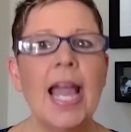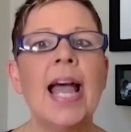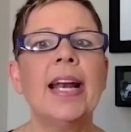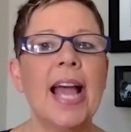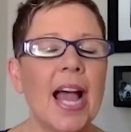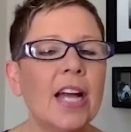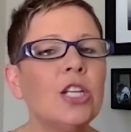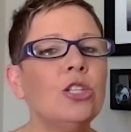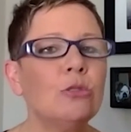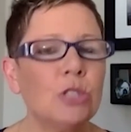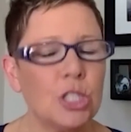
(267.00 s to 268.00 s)
And how do
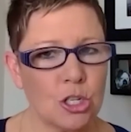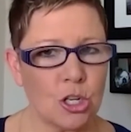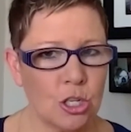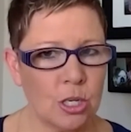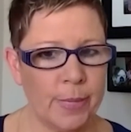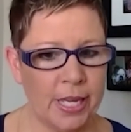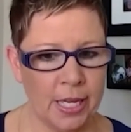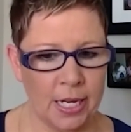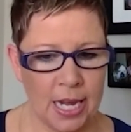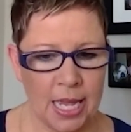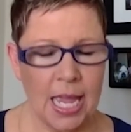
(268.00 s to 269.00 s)
you
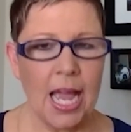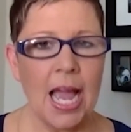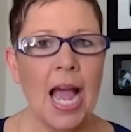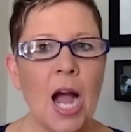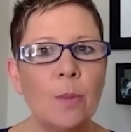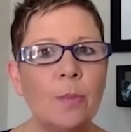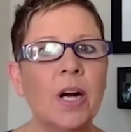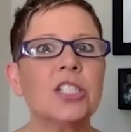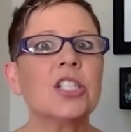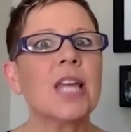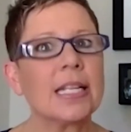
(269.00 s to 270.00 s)
determine how
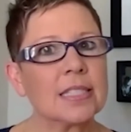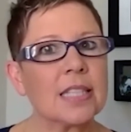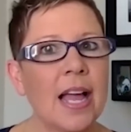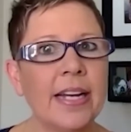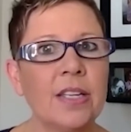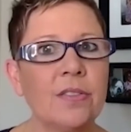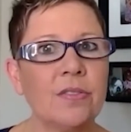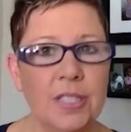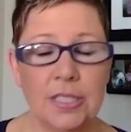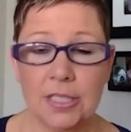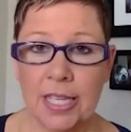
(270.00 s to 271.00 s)
much that sliding
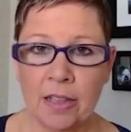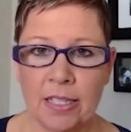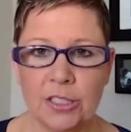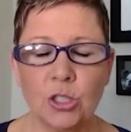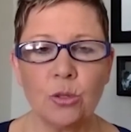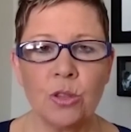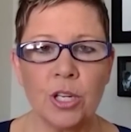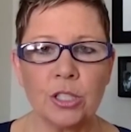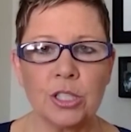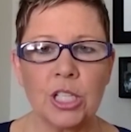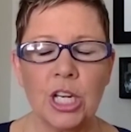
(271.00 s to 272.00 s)
fee scale is? So
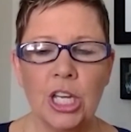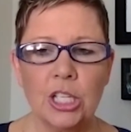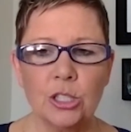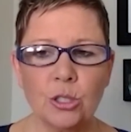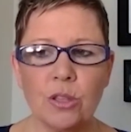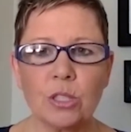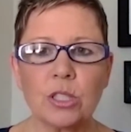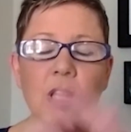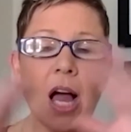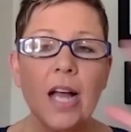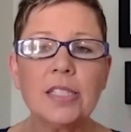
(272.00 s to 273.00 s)
there's
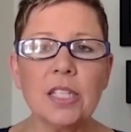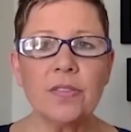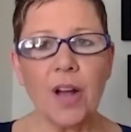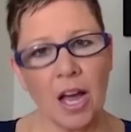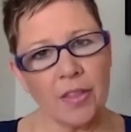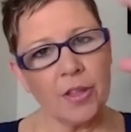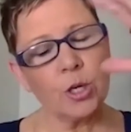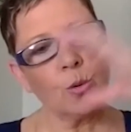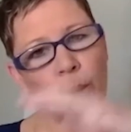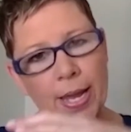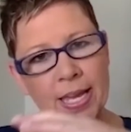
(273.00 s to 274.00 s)
lots of other
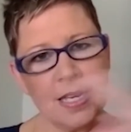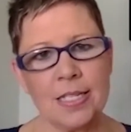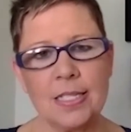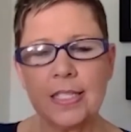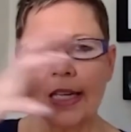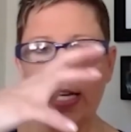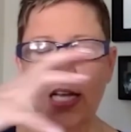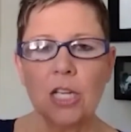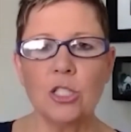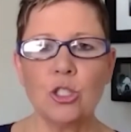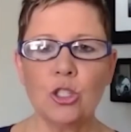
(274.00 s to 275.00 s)
ways
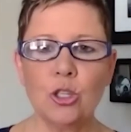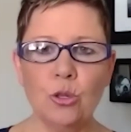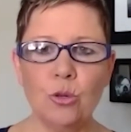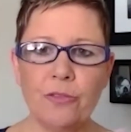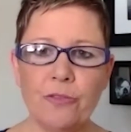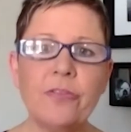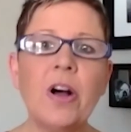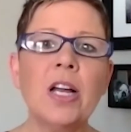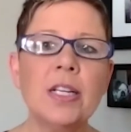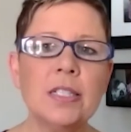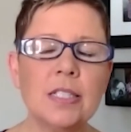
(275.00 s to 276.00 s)
to
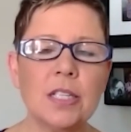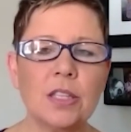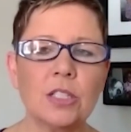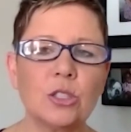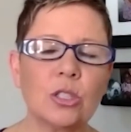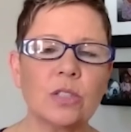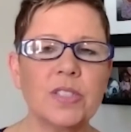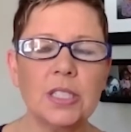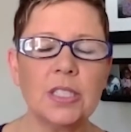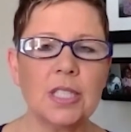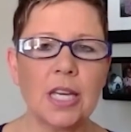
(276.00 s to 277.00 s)
fund the
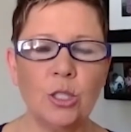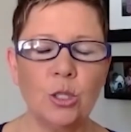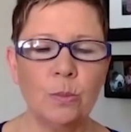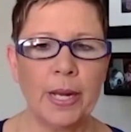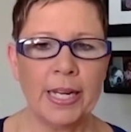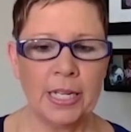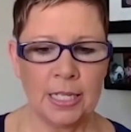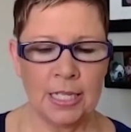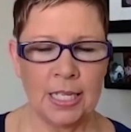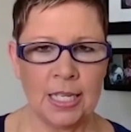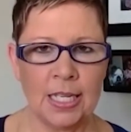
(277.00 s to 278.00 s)
services that you might
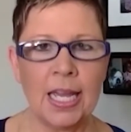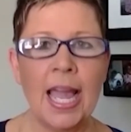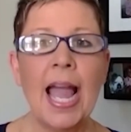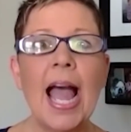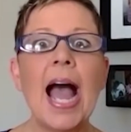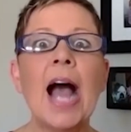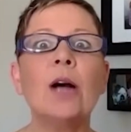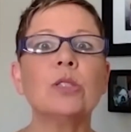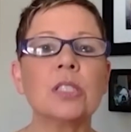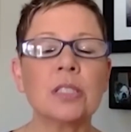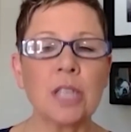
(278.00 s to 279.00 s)
need
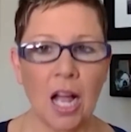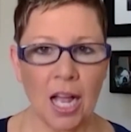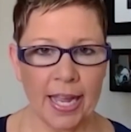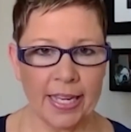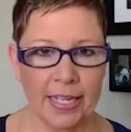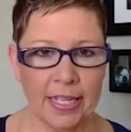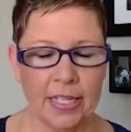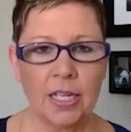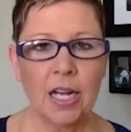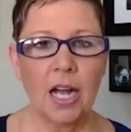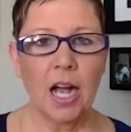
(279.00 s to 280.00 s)
outside
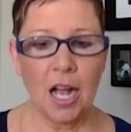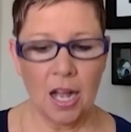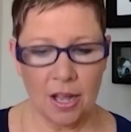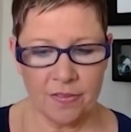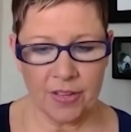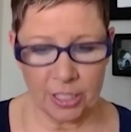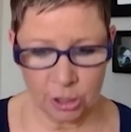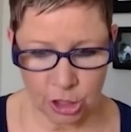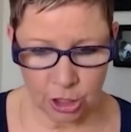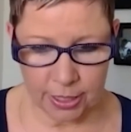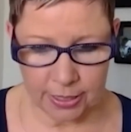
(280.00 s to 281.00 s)
of
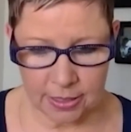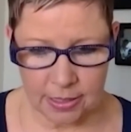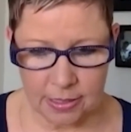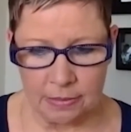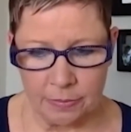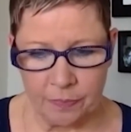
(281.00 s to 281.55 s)
insurance.